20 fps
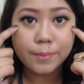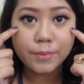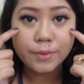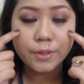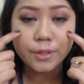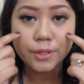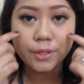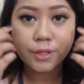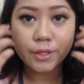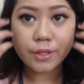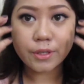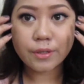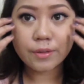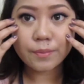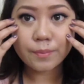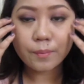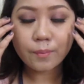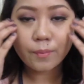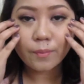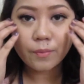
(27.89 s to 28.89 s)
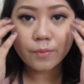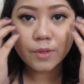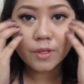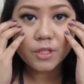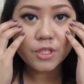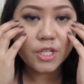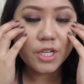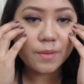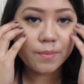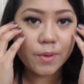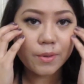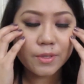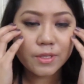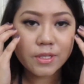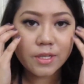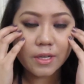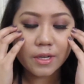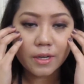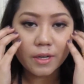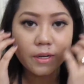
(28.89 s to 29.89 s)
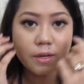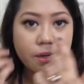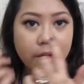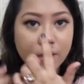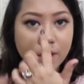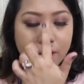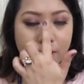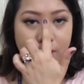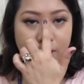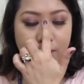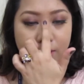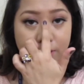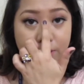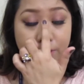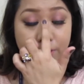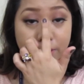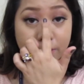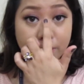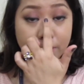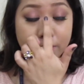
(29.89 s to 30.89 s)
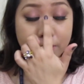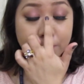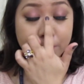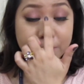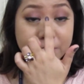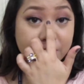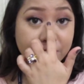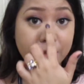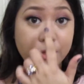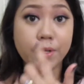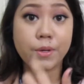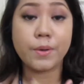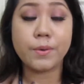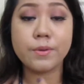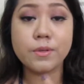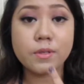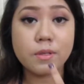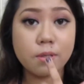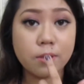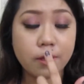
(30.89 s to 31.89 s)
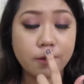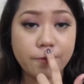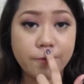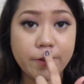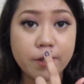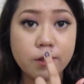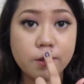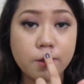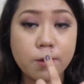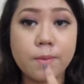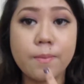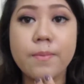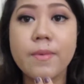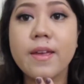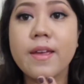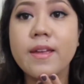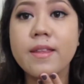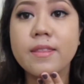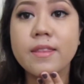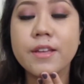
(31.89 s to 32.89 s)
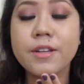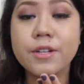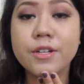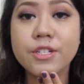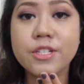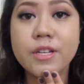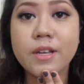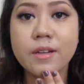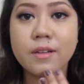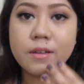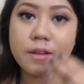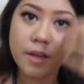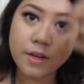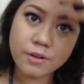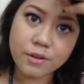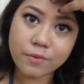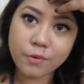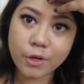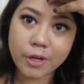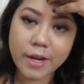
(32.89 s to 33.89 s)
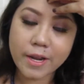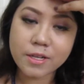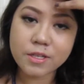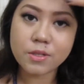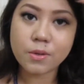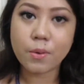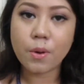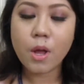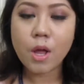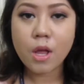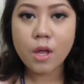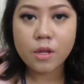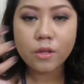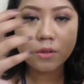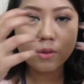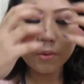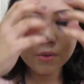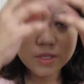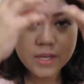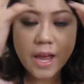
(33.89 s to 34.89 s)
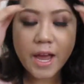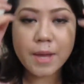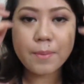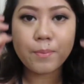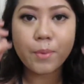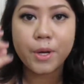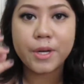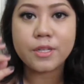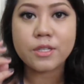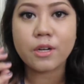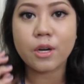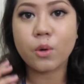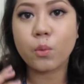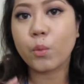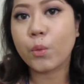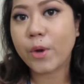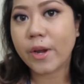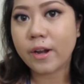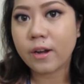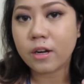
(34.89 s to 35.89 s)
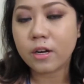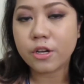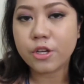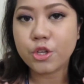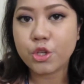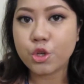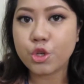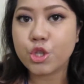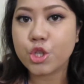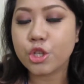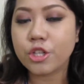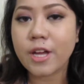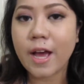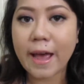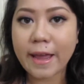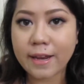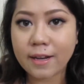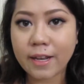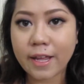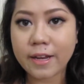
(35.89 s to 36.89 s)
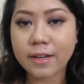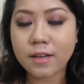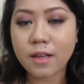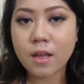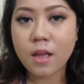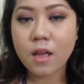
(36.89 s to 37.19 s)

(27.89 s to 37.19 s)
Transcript: your cheekbones here, the bridge of your nose, your philtrum, and then your chin and your forehead. So those high points are where you should highlight.